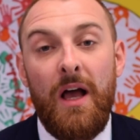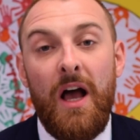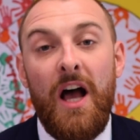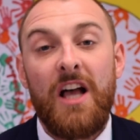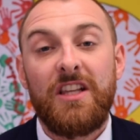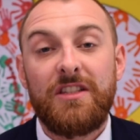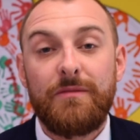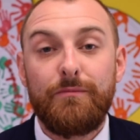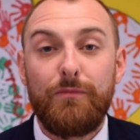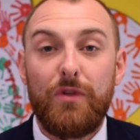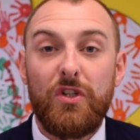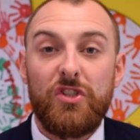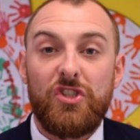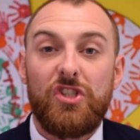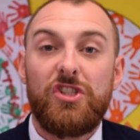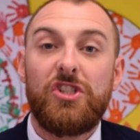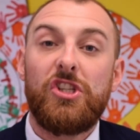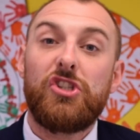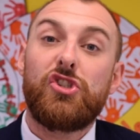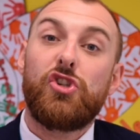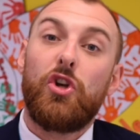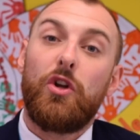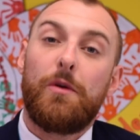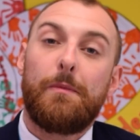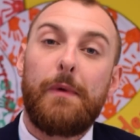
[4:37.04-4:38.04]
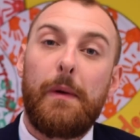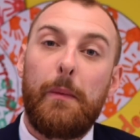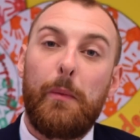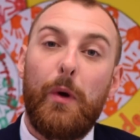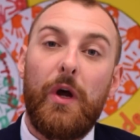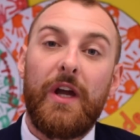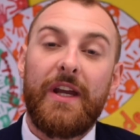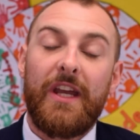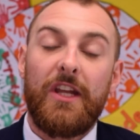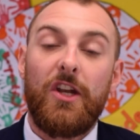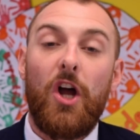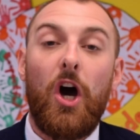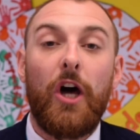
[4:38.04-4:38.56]
As much as the children will be
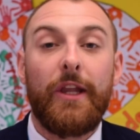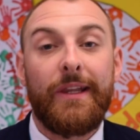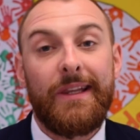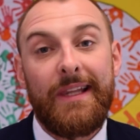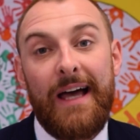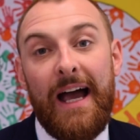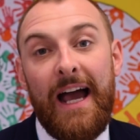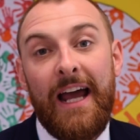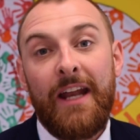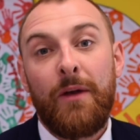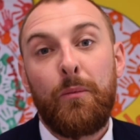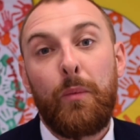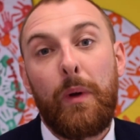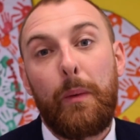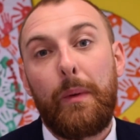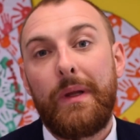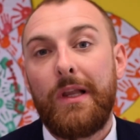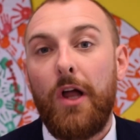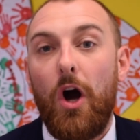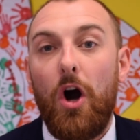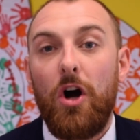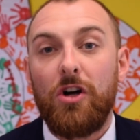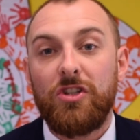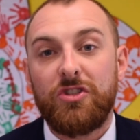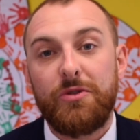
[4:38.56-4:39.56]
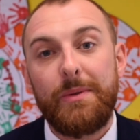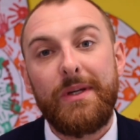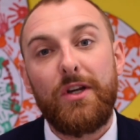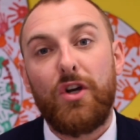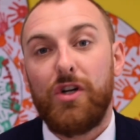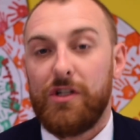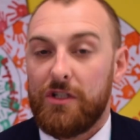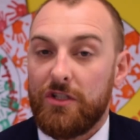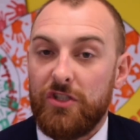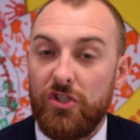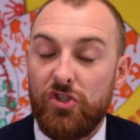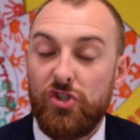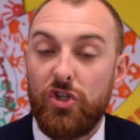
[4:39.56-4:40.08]
working online, we will also
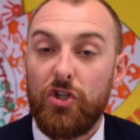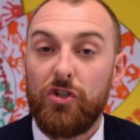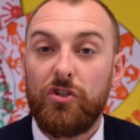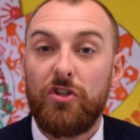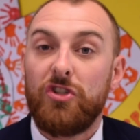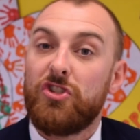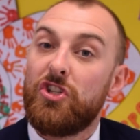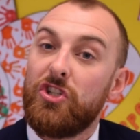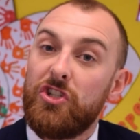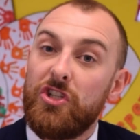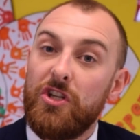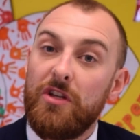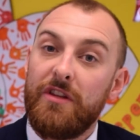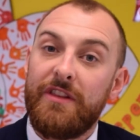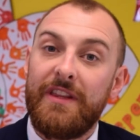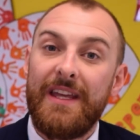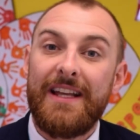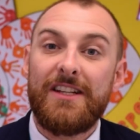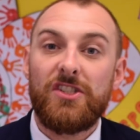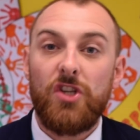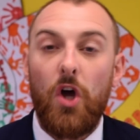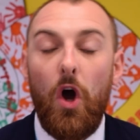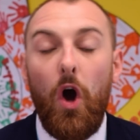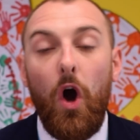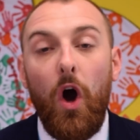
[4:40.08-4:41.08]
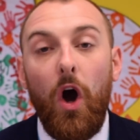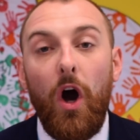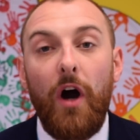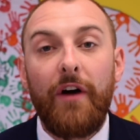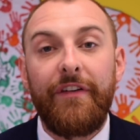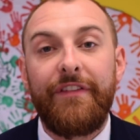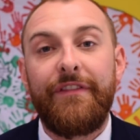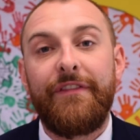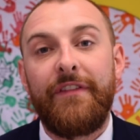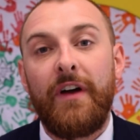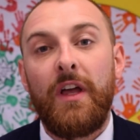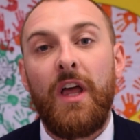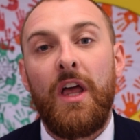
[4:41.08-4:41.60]
encourage the children to do things
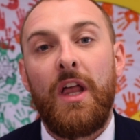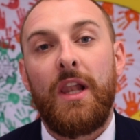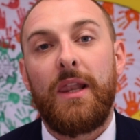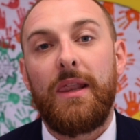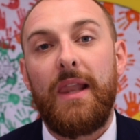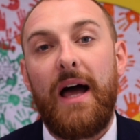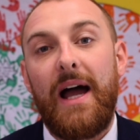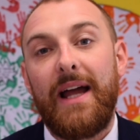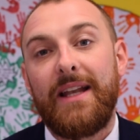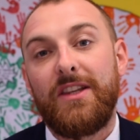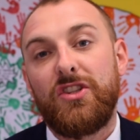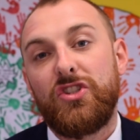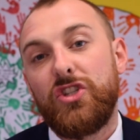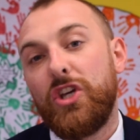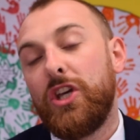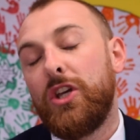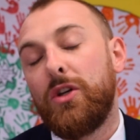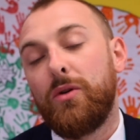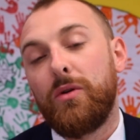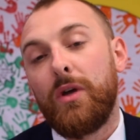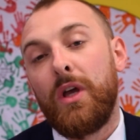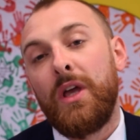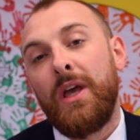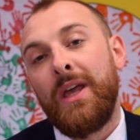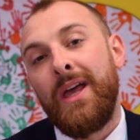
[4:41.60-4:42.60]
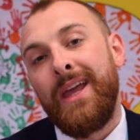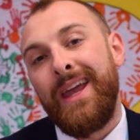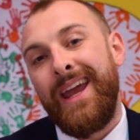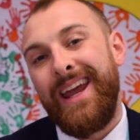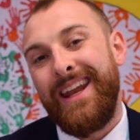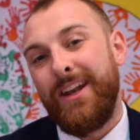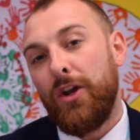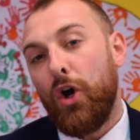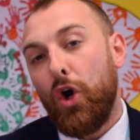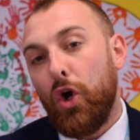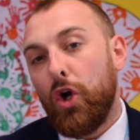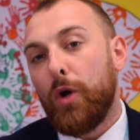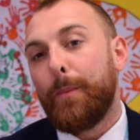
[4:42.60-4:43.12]
offline too,
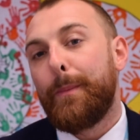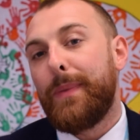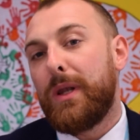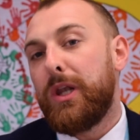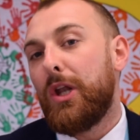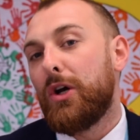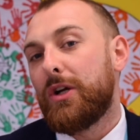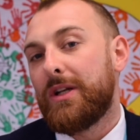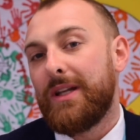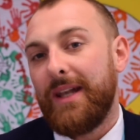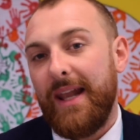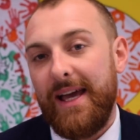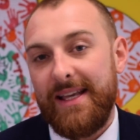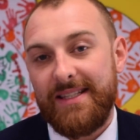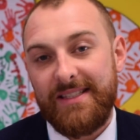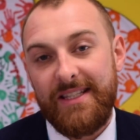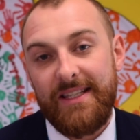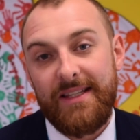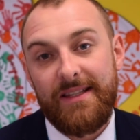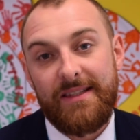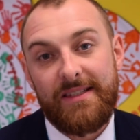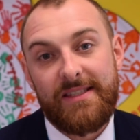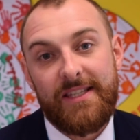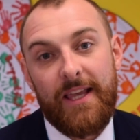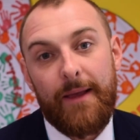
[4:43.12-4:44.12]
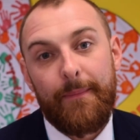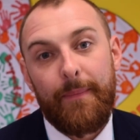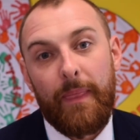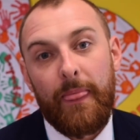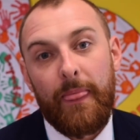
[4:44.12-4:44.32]
in unplugged lessons.